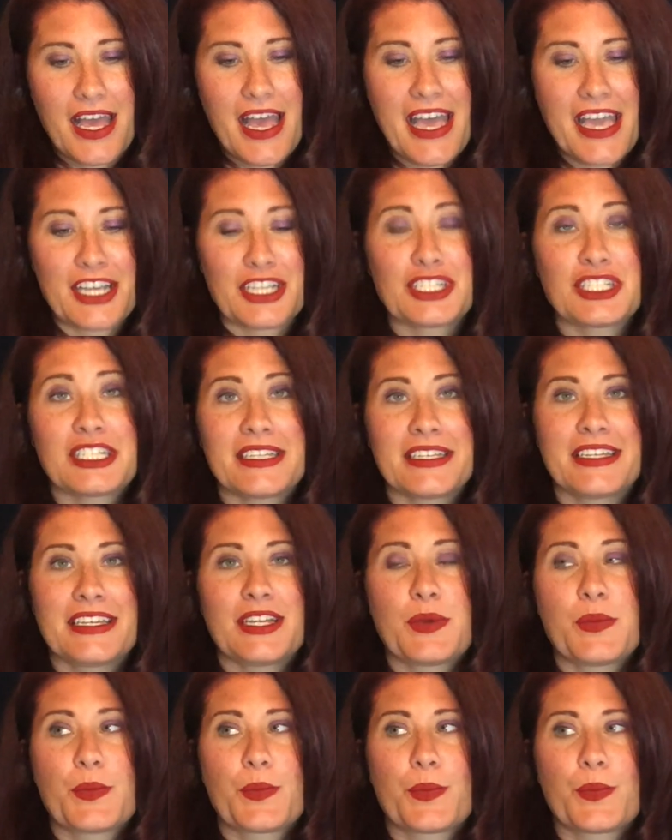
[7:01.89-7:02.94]
I
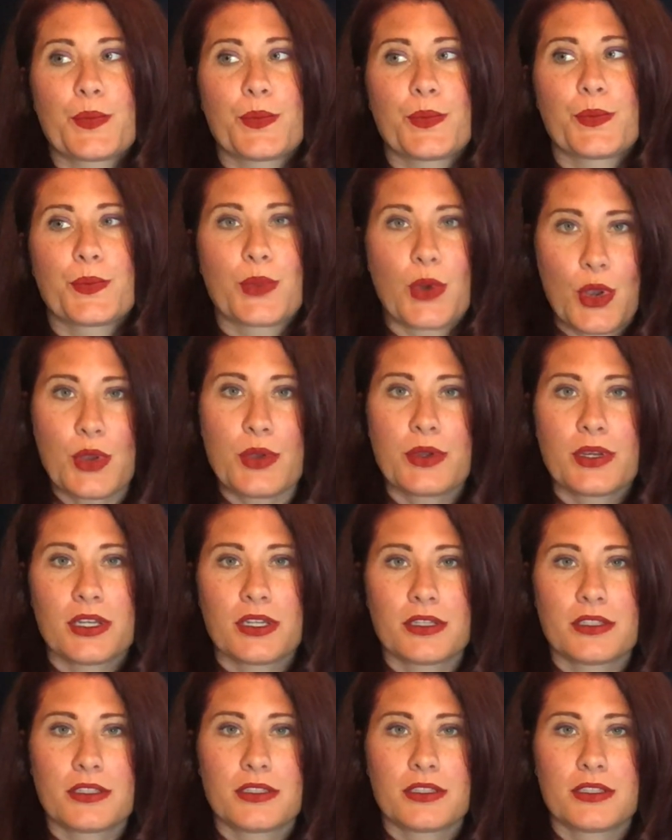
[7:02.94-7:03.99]
actually broke
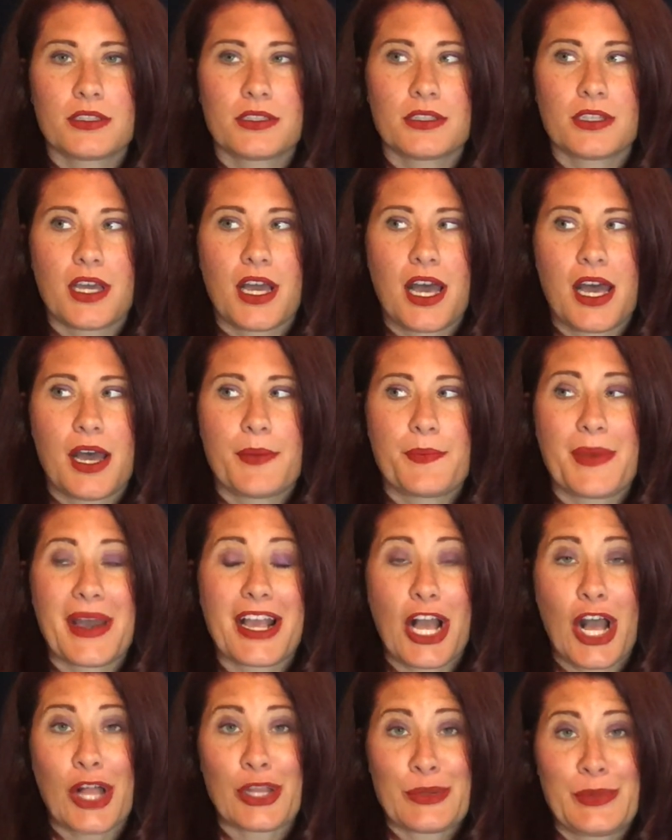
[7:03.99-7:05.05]
my
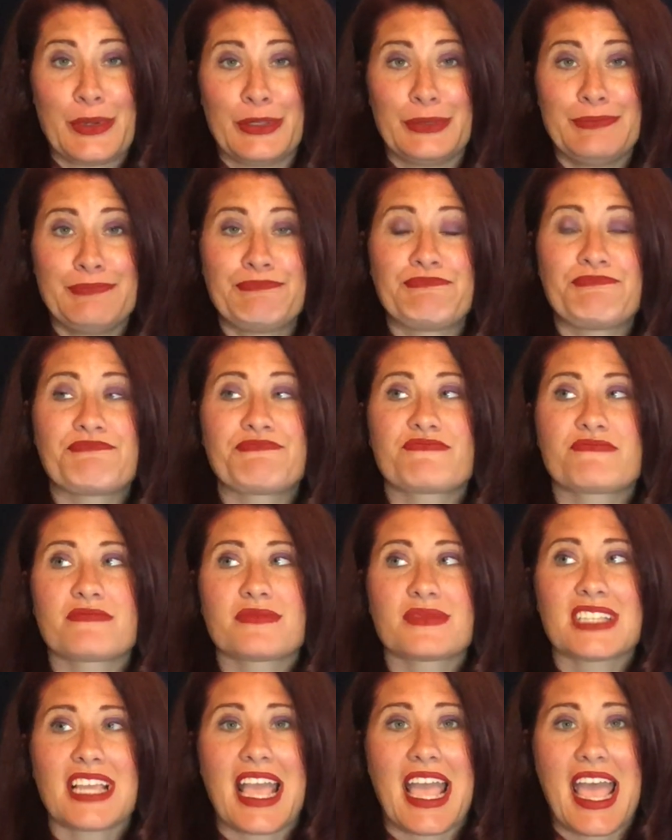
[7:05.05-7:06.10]
collarbone
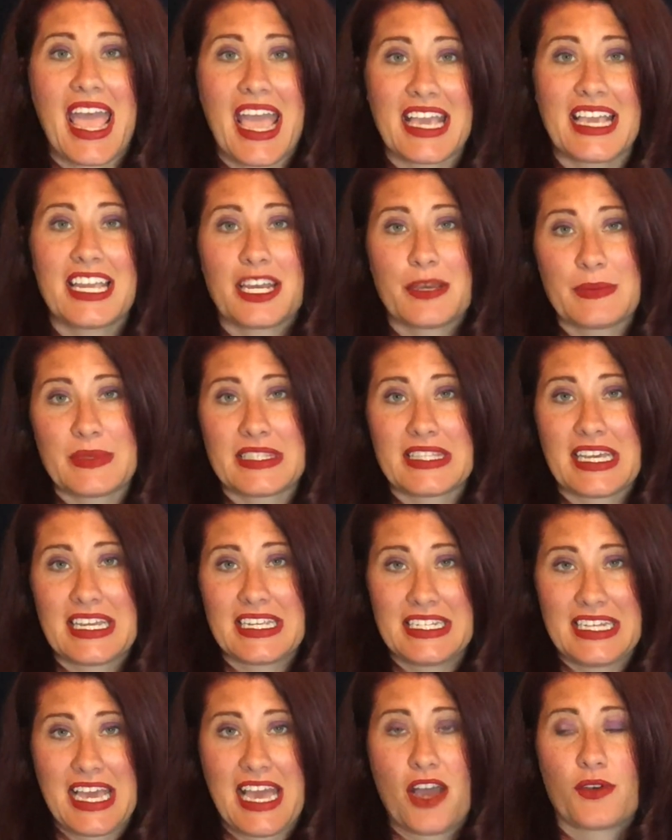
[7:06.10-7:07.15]
hanging
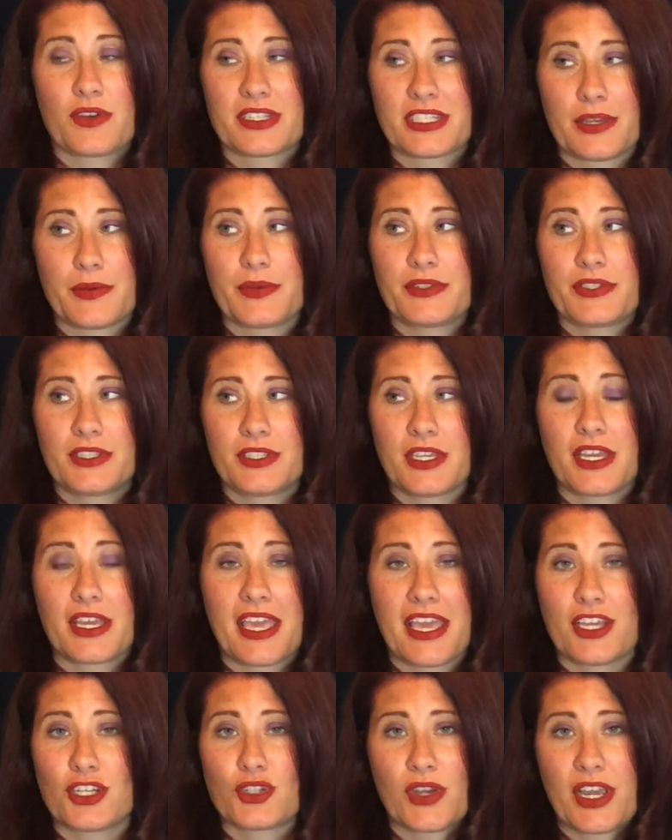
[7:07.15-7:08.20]
upside down because I was,
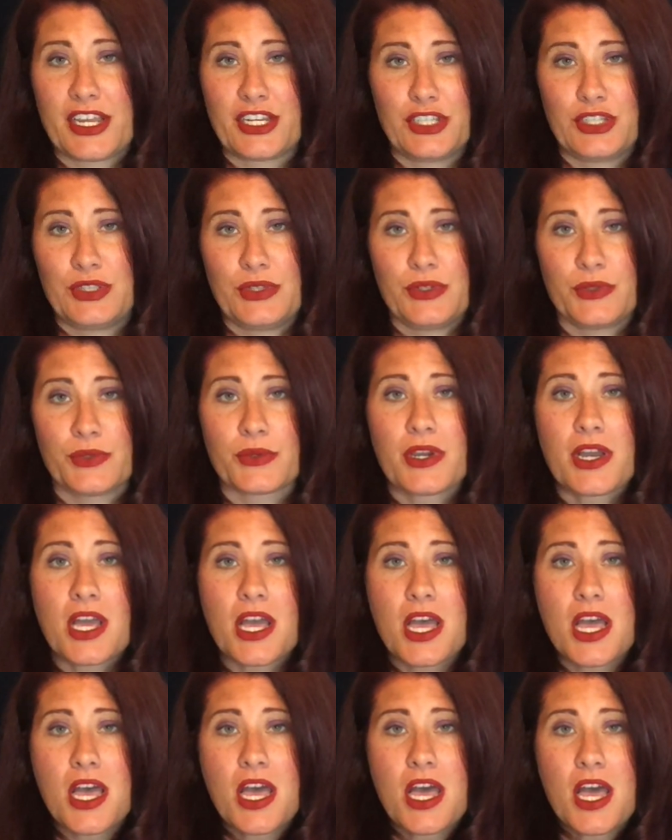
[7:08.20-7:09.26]
again, trying to do
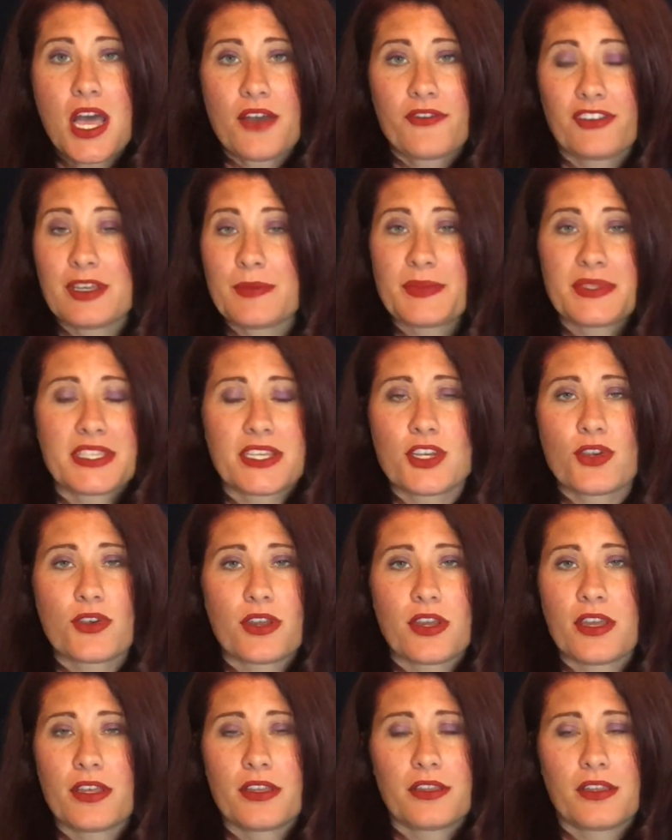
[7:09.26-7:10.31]
flips and
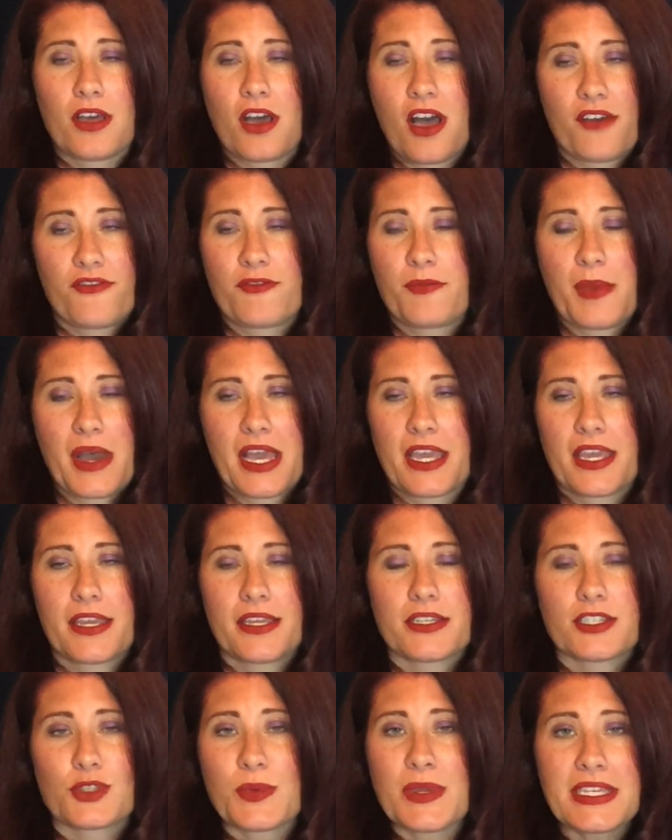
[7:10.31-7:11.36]
off my
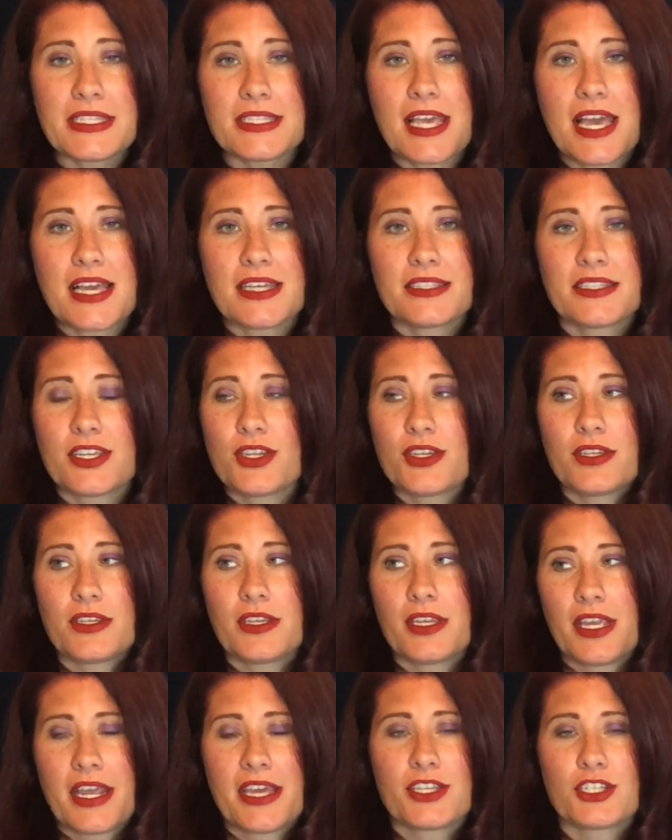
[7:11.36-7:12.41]
swing set, and
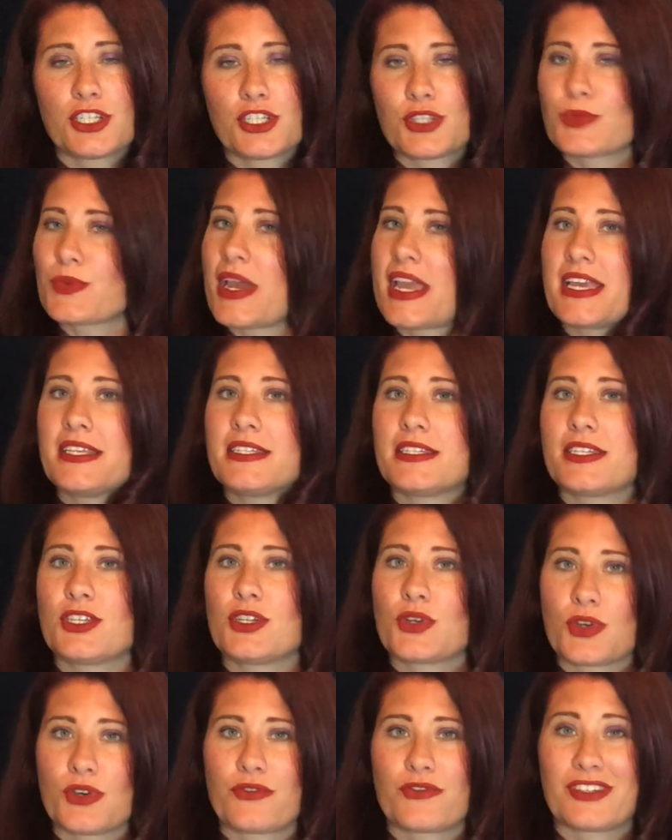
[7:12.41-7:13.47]
it had just rained and
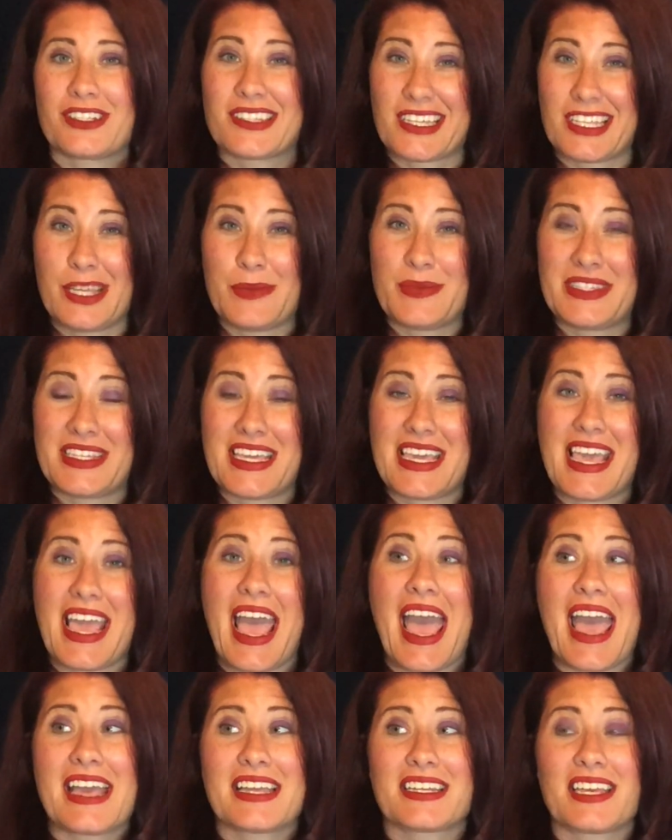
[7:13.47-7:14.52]
your girlfriend's clumsy,
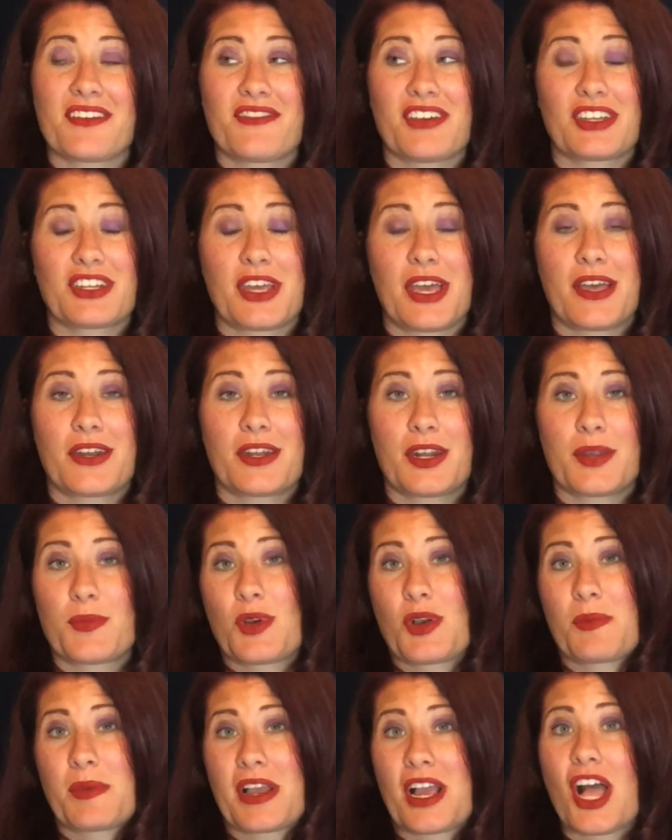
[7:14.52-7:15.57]
and I fell down and I
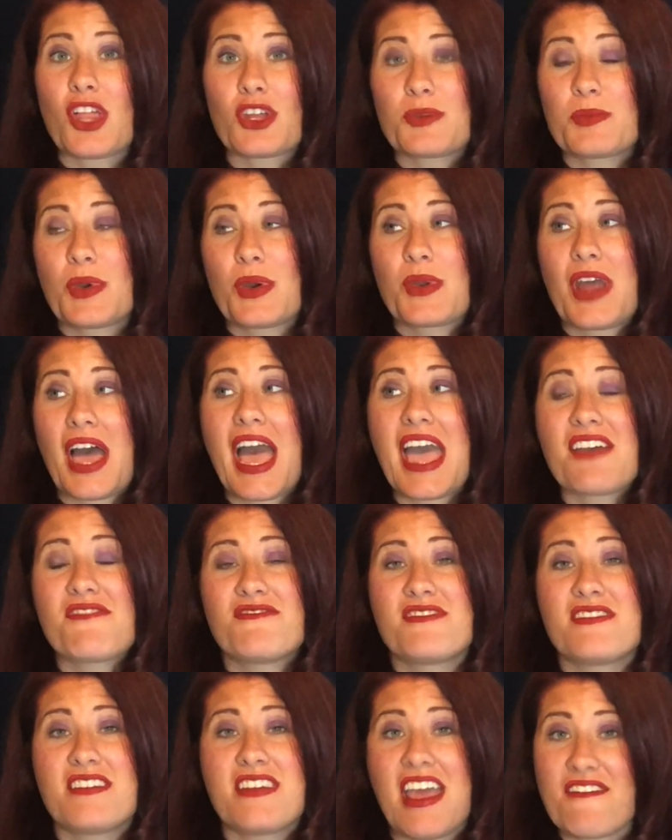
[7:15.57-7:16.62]
broke my collarbone. I have
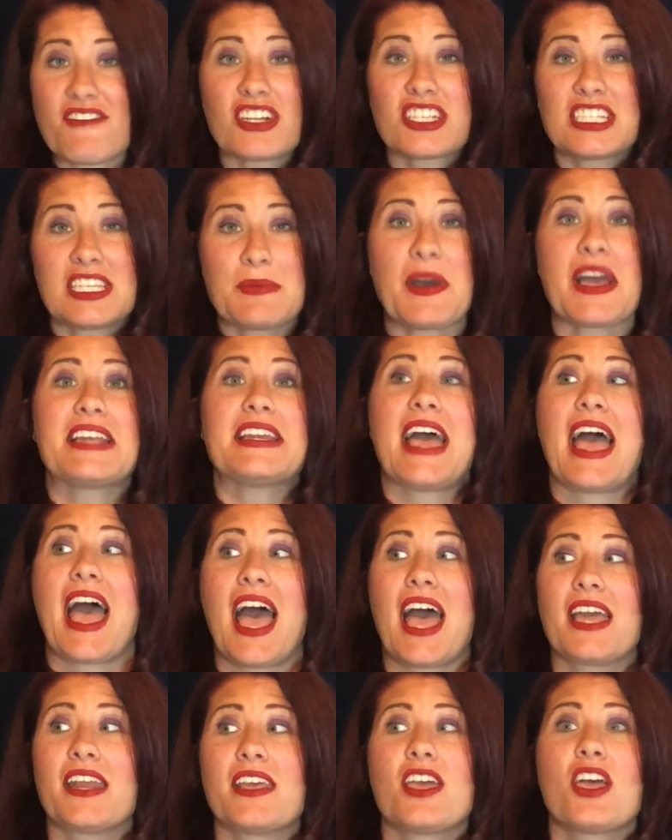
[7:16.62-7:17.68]
never seen my
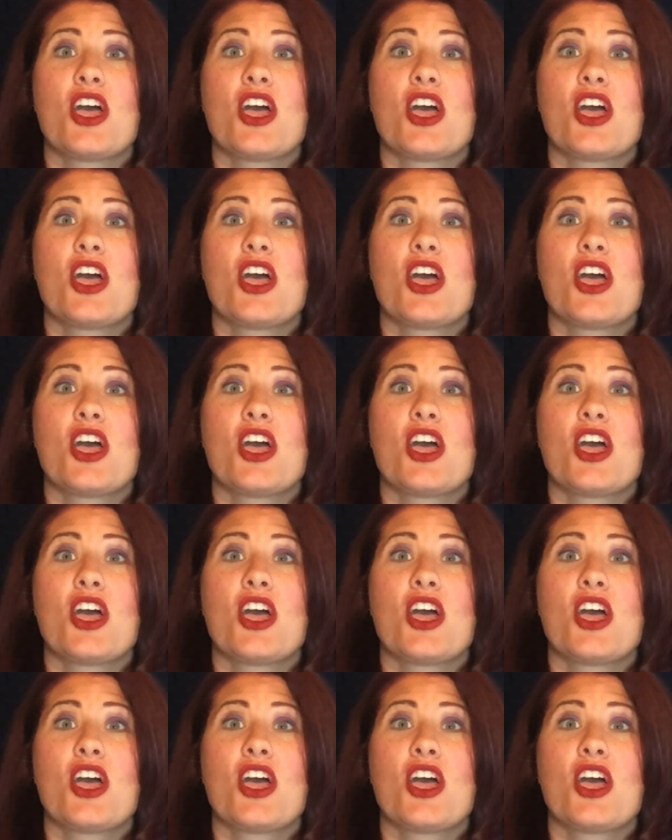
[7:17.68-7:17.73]
dad